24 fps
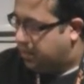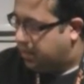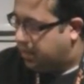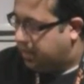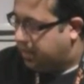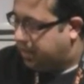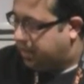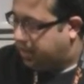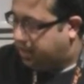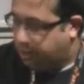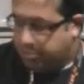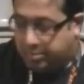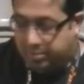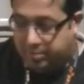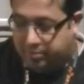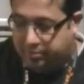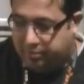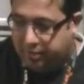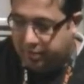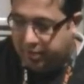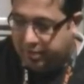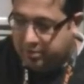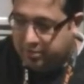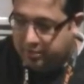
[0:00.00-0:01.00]
I hope it
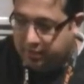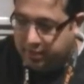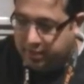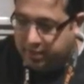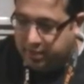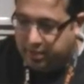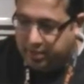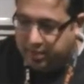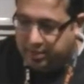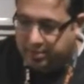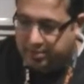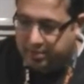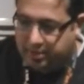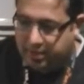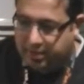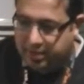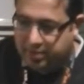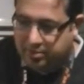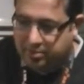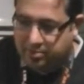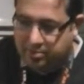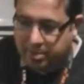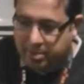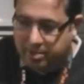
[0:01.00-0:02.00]
flies really nice,
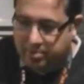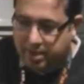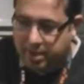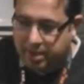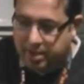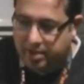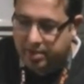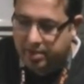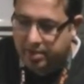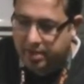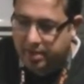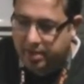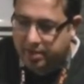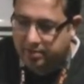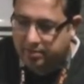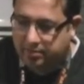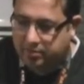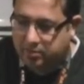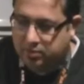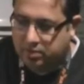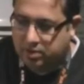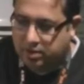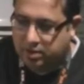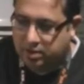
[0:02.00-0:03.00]
hasn't been maiden
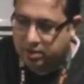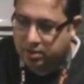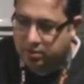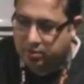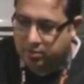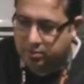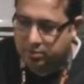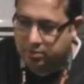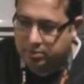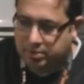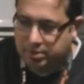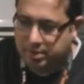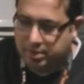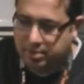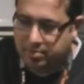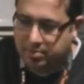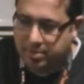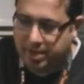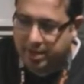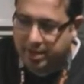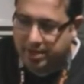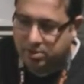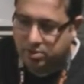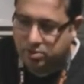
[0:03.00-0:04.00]
yet, so you will see the
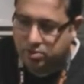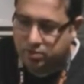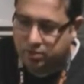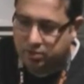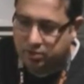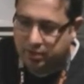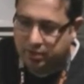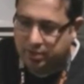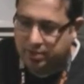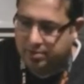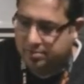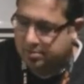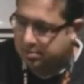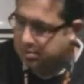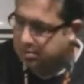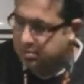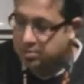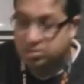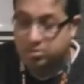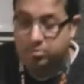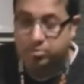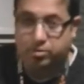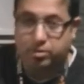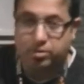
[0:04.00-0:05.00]
maiden shortly. This is
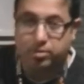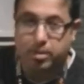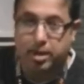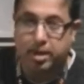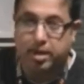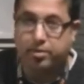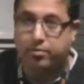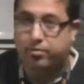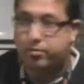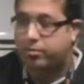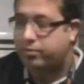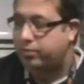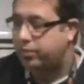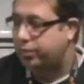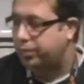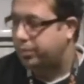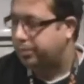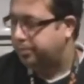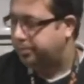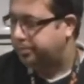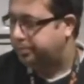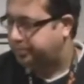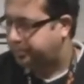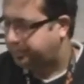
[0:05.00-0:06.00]
just a pre-maiden
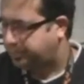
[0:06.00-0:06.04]
review.